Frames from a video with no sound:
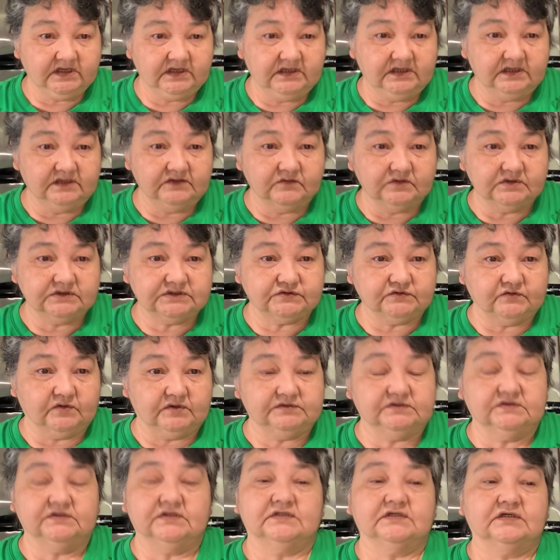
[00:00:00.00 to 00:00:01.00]
and it was stored
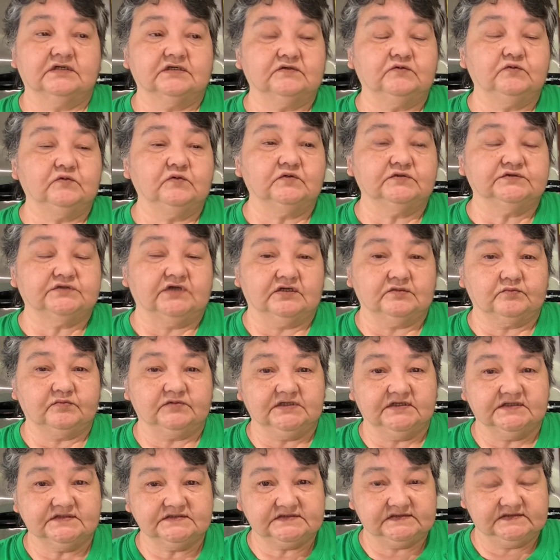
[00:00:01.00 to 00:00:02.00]
in a cool, dark
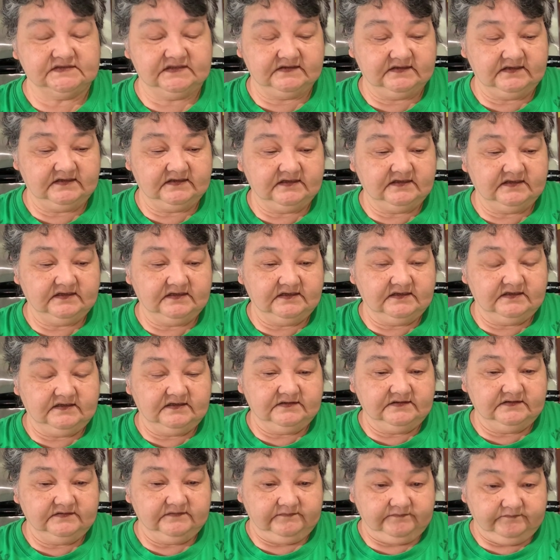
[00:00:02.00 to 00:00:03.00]
place.
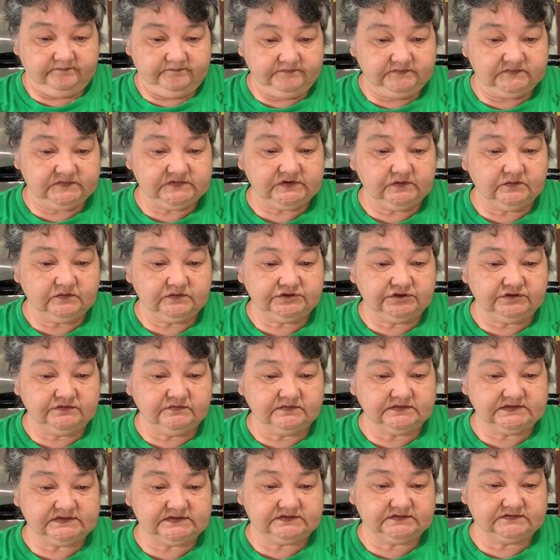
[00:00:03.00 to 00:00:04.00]
So she
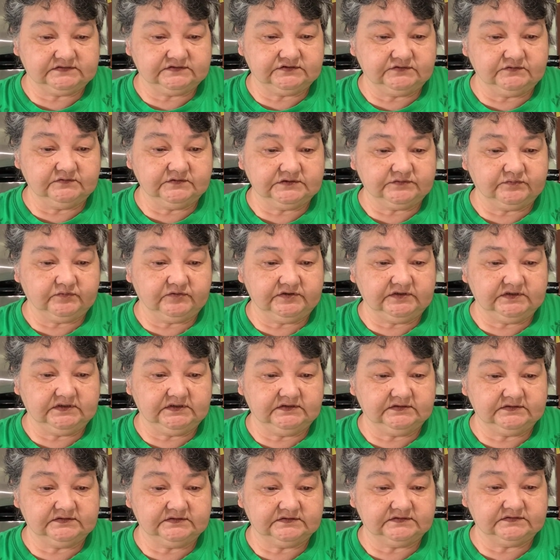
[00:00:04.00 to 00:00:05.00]
was
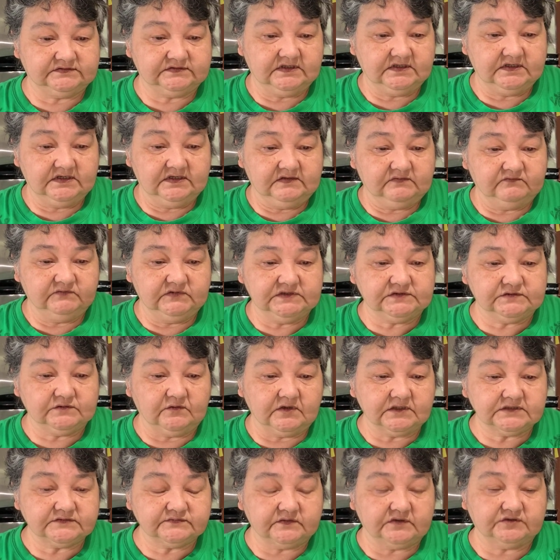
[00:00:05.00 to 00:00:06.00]
pretty
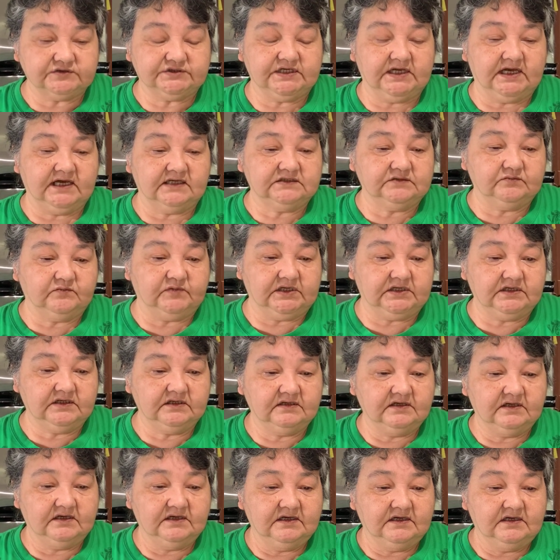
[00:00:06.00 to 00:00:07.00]
resourceful. She had to be.
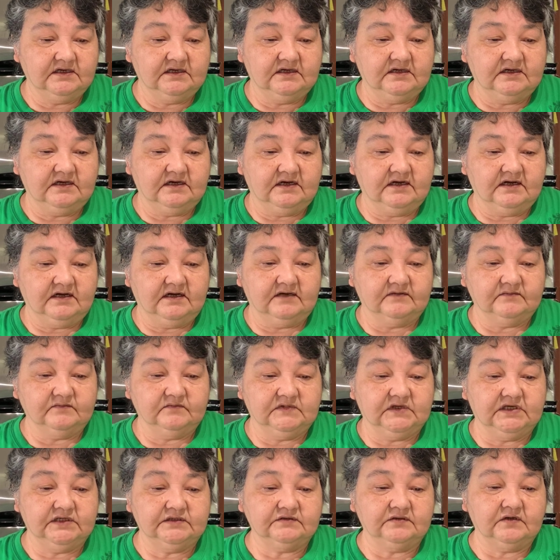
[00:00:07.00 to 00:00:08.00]

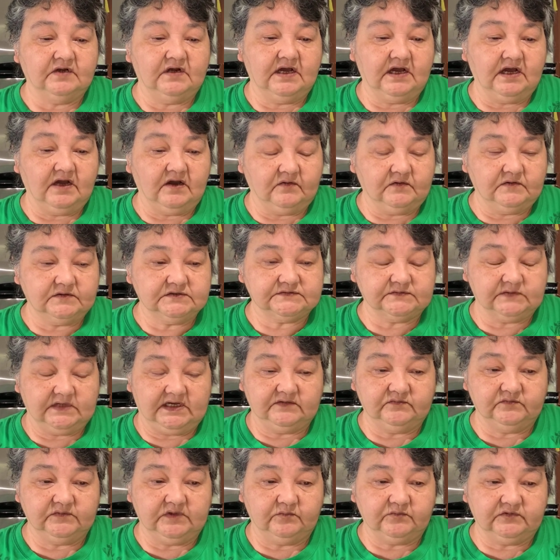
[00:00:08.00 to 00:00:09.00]
In her house, when I
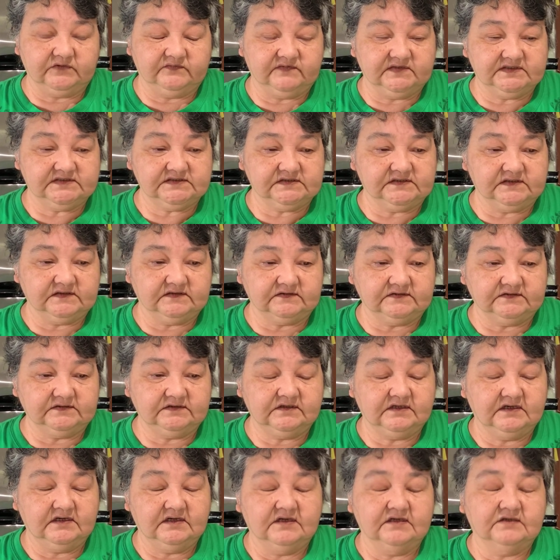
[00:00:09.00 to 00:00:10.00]
remember visiting her,
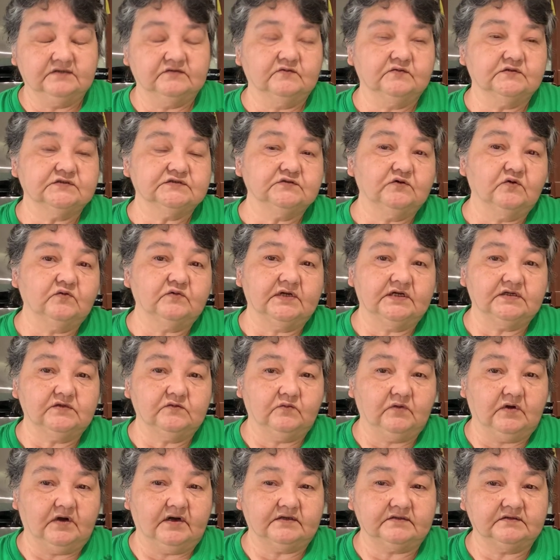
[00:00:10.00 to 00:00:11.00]
there was no running
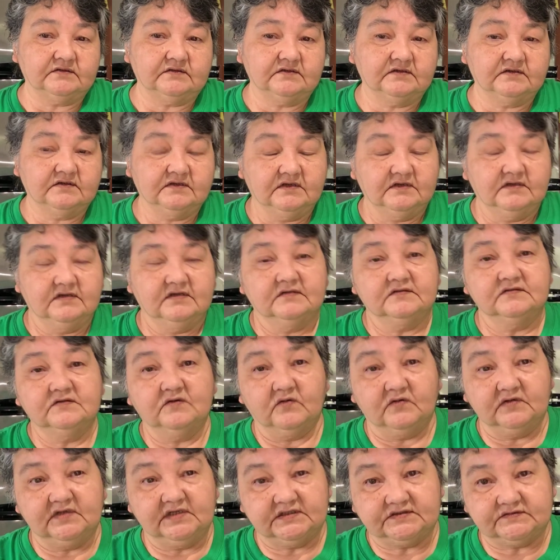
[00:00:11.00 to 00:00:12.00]
water, no
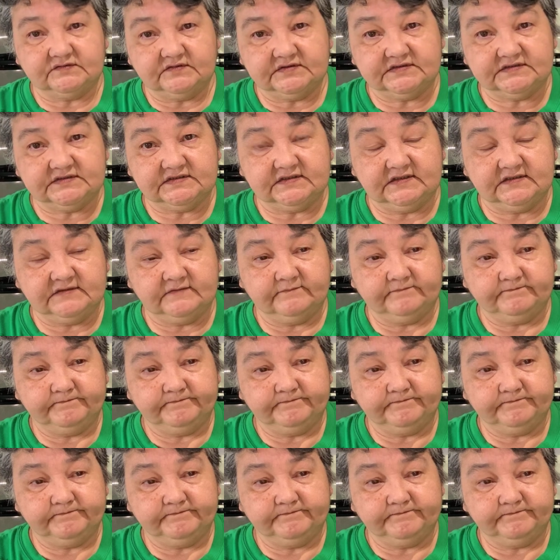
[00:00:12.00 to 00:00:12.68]
electricity.